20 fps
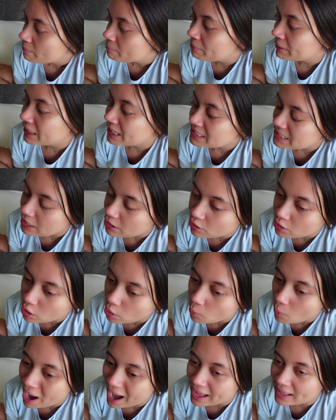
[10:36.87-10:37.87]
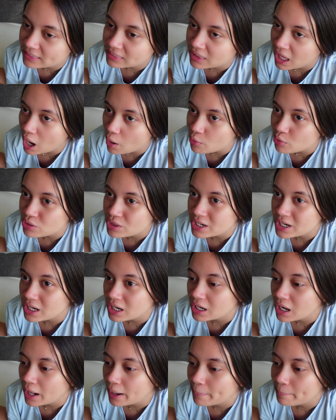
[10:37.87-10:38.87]
Because I don't know why I thought we needed a
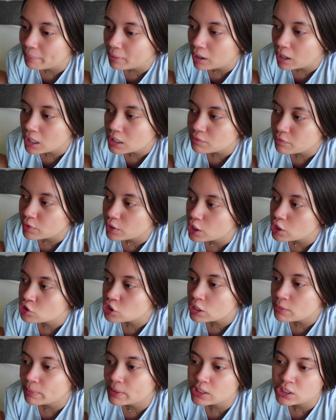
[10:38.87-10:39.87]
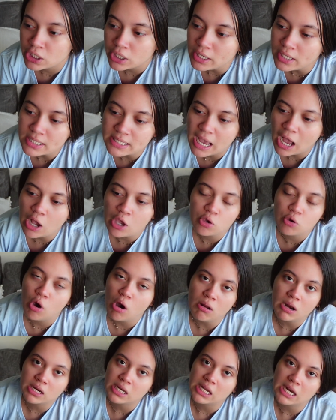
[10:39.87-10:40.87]
lot of balls for the tree, but turns out you
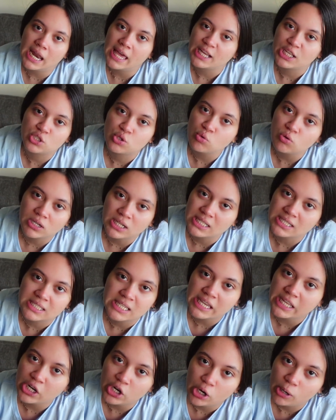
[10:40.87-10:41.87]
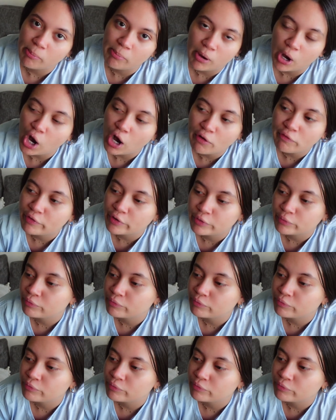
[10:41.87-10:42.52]
only need like two container of ball for,